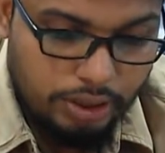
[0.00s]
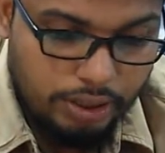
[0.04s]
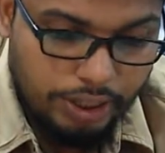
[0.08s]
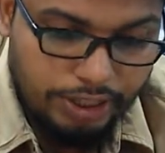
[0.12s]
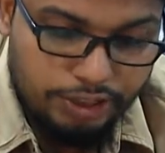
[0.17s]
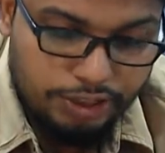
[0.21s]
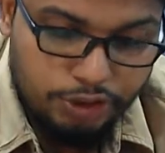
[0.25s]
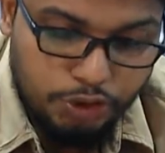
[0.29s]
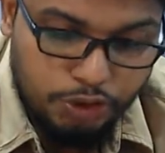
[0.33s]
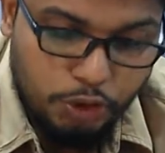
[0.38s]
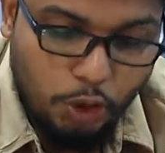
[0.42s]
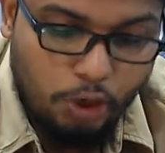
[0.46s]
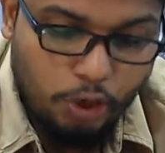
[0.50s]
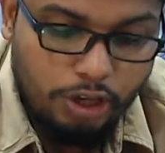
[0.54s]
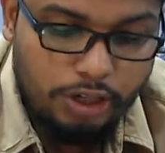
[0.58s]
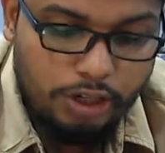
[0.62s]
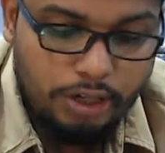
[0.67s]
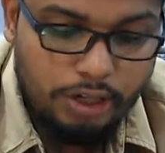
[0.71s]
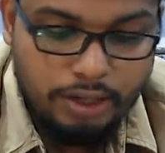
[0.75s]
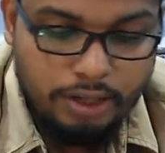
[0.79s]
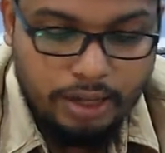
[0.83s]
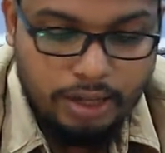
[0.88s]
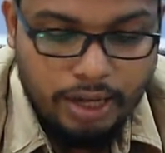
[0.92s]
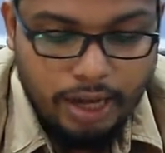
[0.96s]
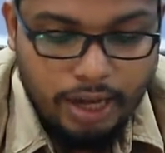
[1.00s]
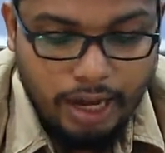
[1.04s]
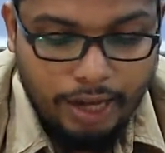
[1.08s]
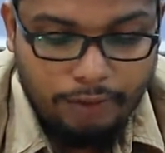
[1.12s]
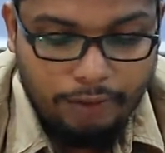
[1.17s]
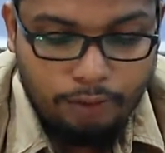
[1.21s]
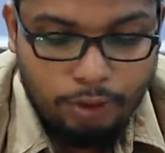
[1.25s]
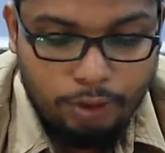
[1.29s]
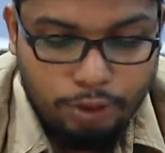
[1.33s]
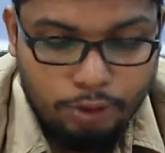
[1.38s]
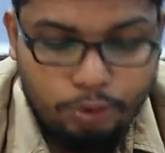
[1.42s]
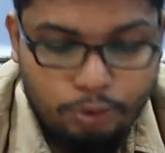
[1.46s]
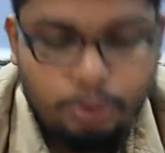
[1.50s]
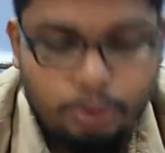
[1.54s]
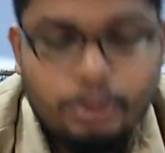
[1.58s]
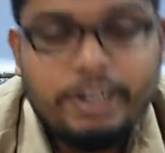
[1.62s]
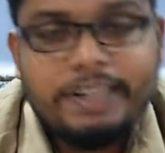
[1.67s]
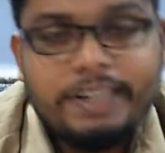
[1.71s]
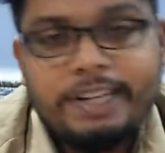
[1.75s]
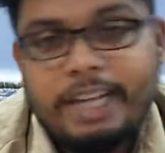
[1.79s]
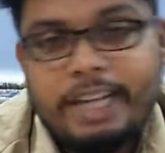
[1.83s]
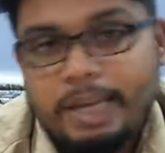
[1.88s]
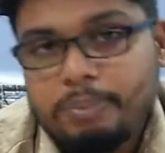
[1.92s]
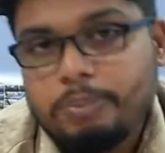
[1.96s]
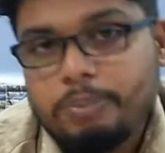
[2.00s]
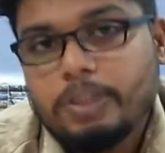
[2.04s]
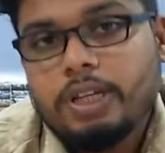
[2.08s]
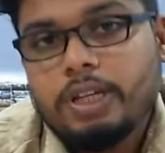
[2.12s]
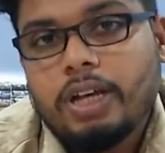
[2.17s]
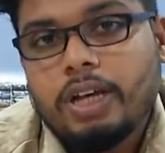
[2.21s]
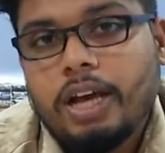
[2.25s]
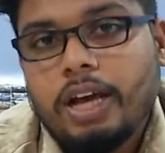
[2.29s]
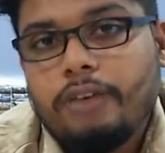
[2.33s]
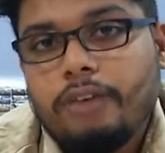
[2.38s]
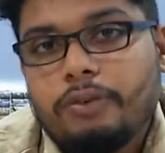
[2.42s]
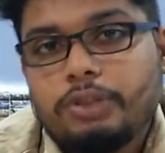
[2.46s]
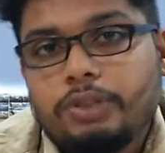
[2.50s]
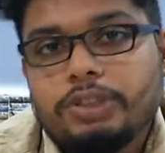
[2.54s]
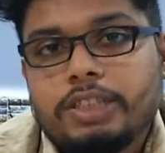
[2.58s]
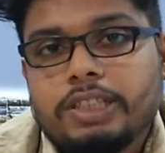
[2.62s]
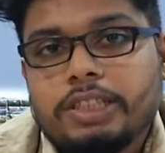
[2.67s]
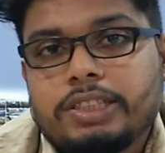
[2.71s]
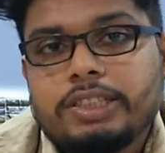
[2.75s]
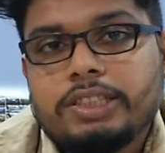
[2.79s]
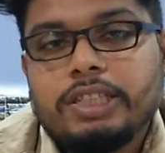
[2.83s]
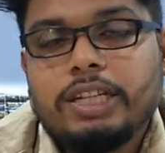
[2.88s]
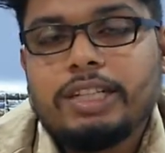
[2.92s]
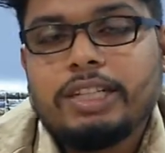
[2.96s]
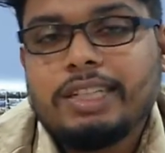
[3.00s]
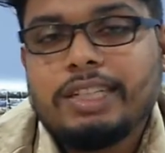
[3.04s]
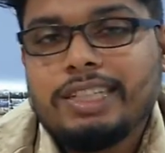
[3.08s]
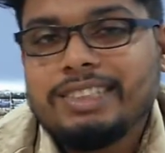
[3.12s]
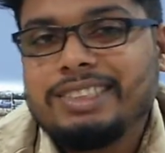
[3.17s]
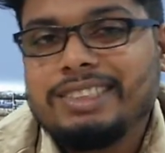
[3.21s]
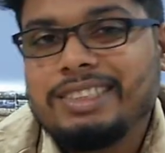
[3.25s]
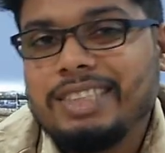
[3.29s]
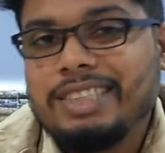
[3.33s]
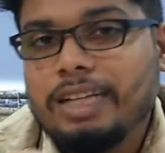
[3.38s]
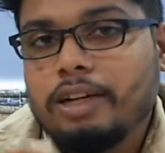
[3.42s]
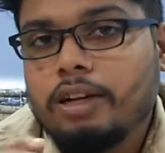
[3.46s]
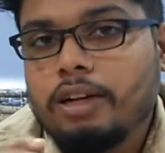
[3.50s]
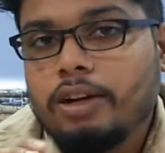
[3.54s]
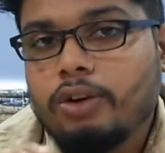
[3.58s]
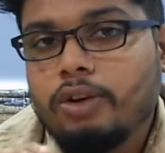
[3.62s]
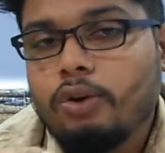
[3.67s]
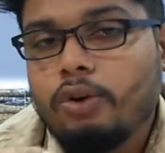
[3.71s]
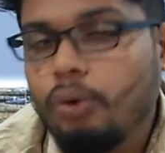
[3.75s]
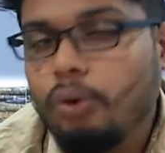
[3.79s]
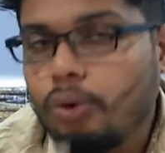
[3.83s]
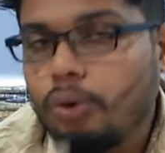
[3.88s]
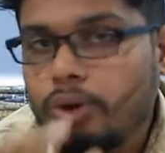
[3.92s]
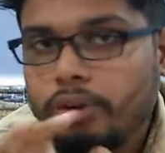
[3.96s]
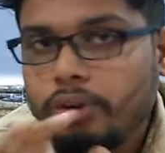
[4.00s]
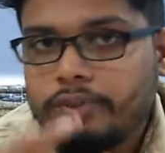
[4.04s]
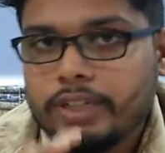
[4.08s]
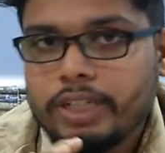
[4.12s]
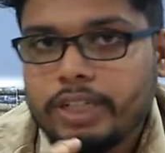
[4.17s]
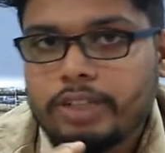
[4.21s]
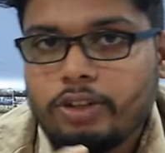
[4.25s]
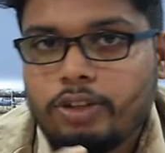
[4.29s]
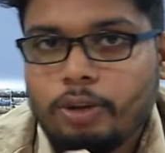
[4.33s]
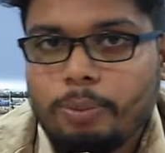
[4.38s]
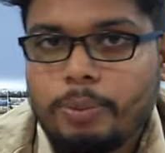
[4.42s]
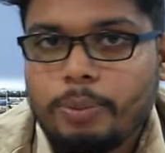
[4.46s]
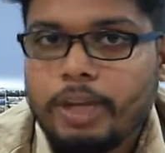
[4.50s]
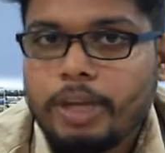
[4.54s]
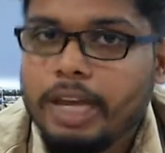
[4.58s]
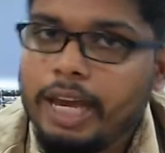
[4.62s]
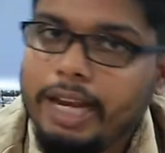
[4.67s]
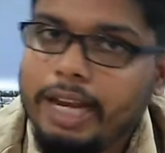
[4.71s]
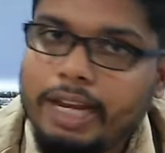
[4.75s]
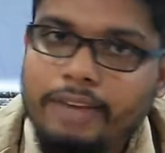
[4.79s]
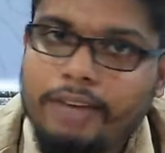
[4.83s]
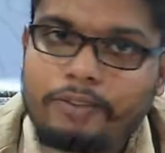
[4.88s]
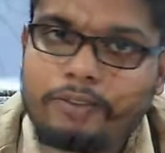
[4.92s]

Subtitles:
in short, I wouldn't go in depth. I would just touch the core of the topic, and